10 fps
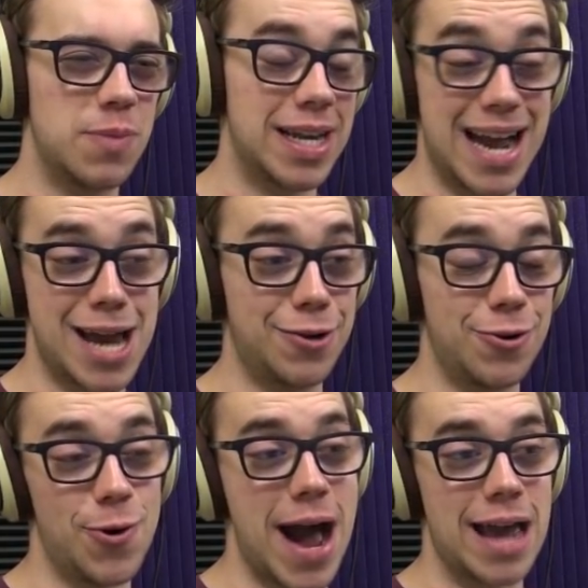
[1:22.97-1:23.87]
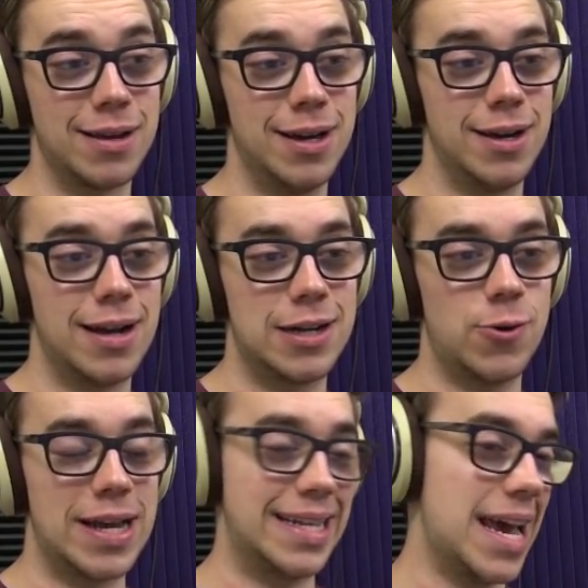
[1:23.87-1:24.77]
my eye. I don't know why. I know
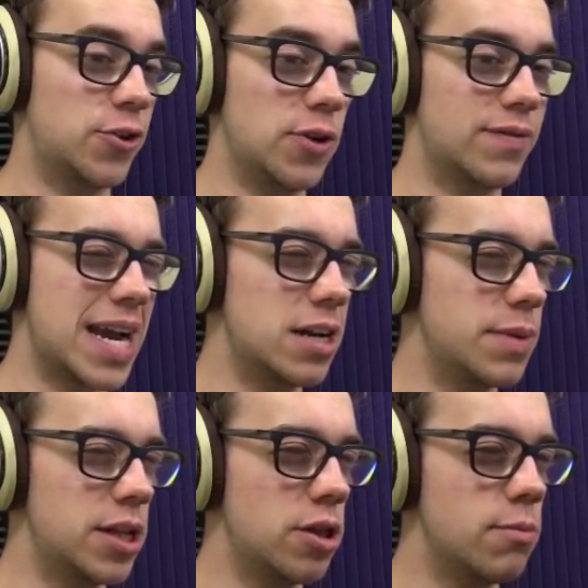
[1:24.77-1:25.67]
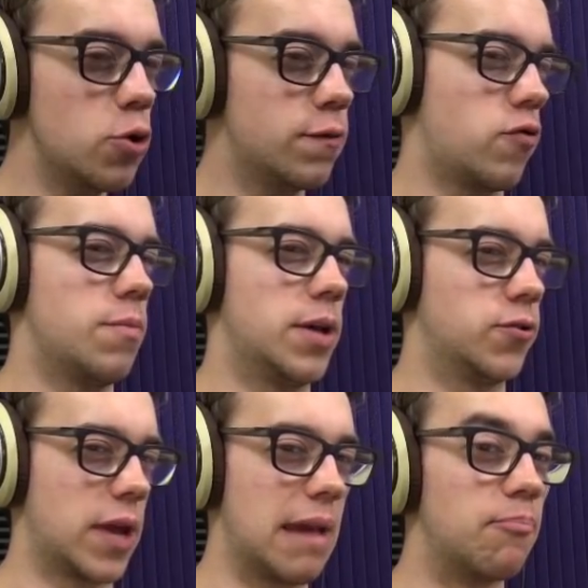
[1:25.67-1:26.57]
why. And actually, I've kind of been in the mood for a
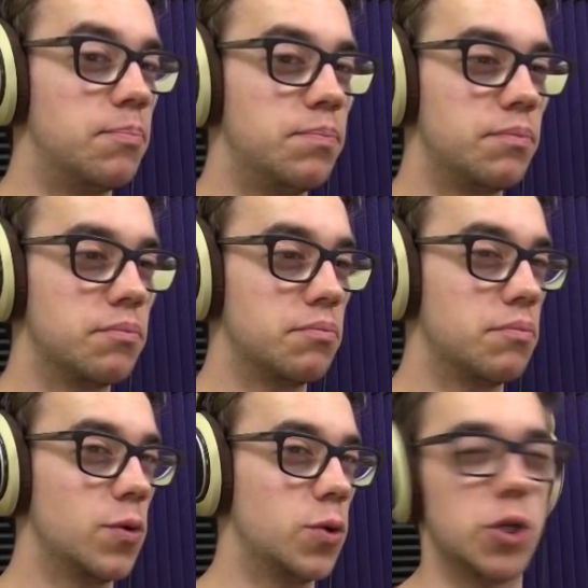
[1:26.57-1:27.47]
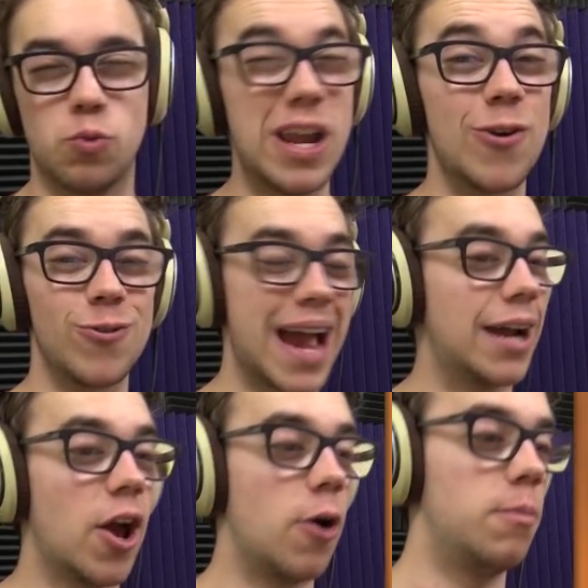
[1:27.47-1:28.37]
puzzle game. Which is weird,
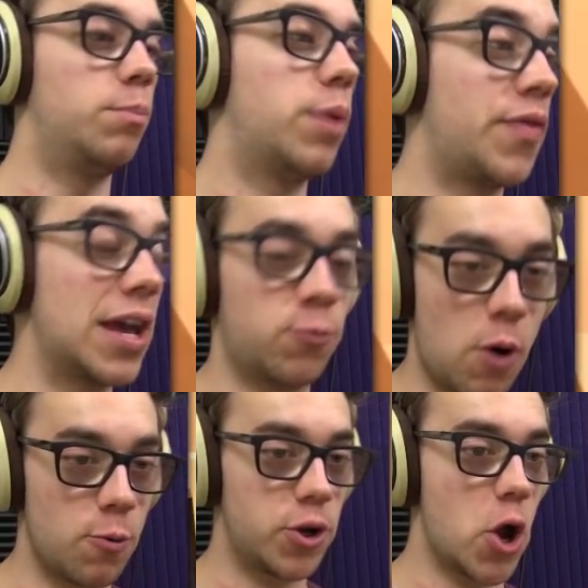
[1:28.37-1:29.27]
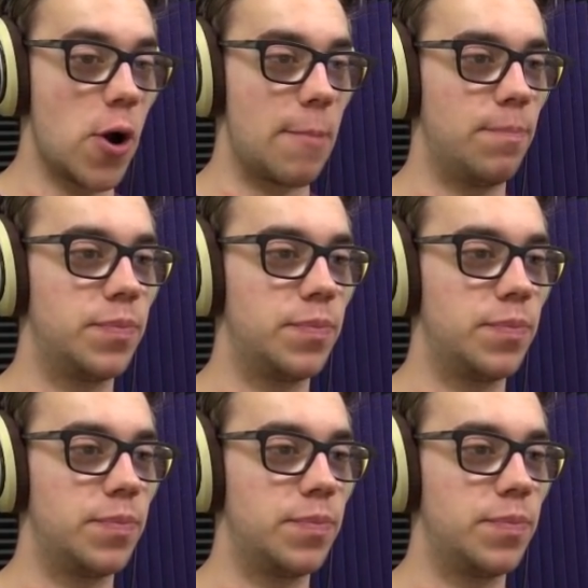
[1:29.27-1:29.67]
I know. But that's what we're doing.